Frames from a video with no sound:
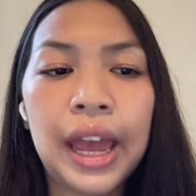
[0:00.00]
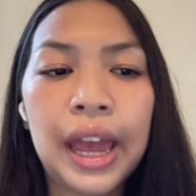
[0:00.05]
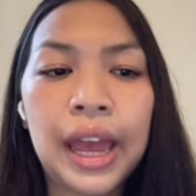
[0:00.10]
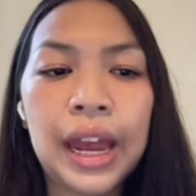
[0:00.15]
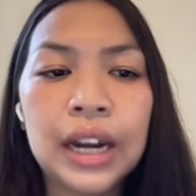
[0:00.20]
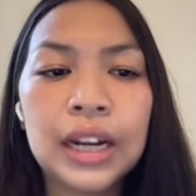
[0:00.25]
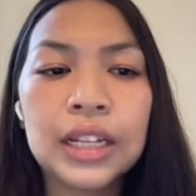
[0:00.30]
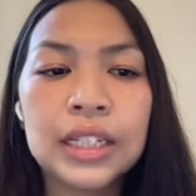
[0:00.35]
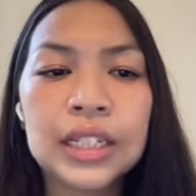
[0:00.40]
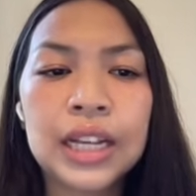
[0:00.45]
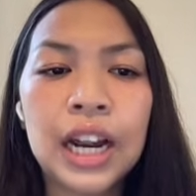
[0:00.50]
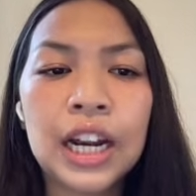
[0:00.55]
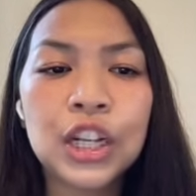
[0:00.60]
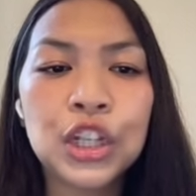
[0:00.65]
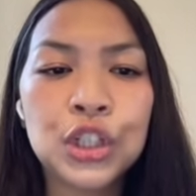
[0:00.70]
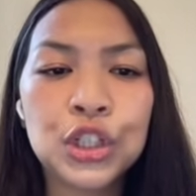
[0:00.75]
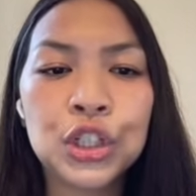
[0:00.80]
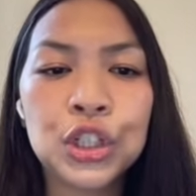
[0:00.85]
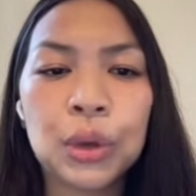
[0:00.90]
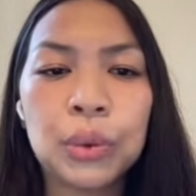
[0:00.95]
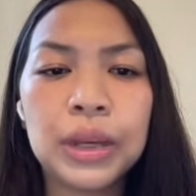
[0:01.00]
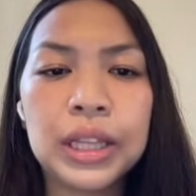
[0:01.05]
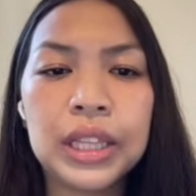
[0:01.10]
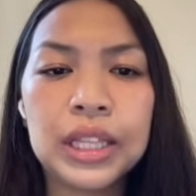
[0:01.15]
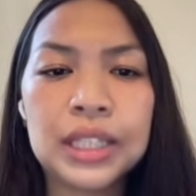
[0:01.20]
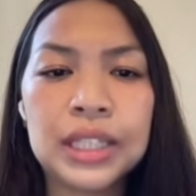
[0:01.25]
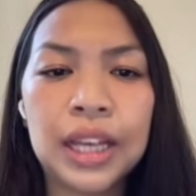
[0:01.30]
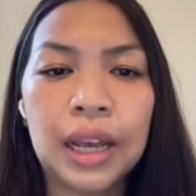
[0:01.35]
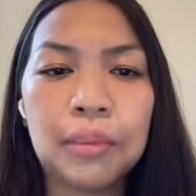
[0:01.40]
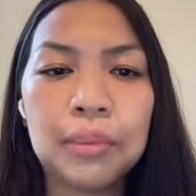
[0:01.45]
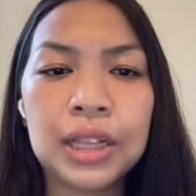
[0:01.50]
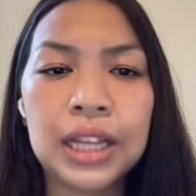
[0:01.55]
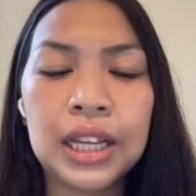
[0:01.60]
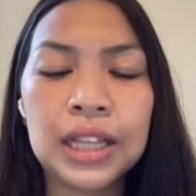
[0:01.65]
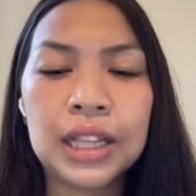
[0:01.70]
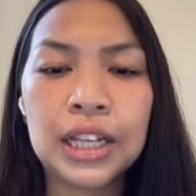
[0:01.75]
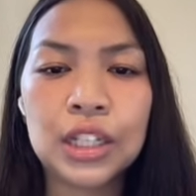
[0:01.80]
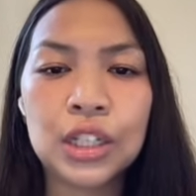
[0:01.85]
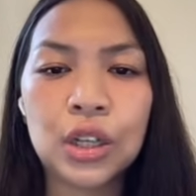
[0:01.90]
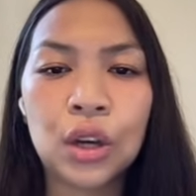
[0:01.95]
And it's kind of just showing the same
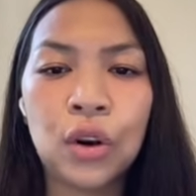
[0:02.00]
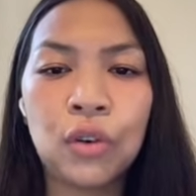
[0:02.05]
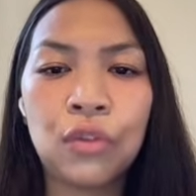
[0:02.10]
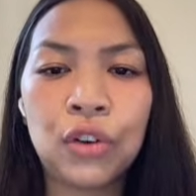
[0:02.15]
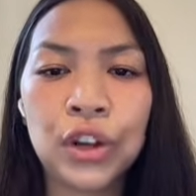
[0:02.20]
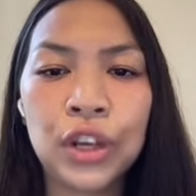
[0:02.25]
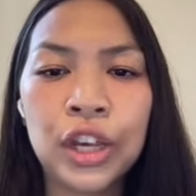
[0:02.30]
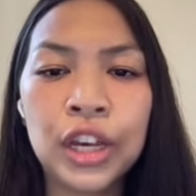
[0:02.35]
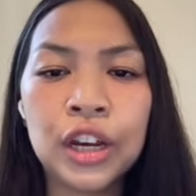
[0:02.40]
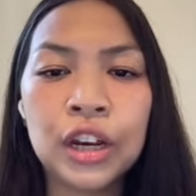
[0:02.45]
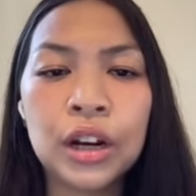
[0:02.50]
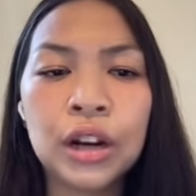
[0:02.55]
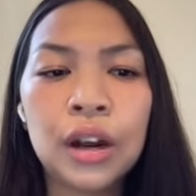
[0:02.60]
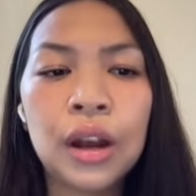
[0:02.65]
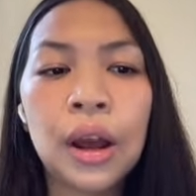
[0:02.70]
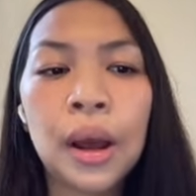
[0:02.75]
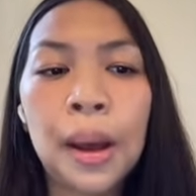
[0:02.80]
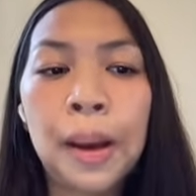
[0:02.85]
thing that's over here,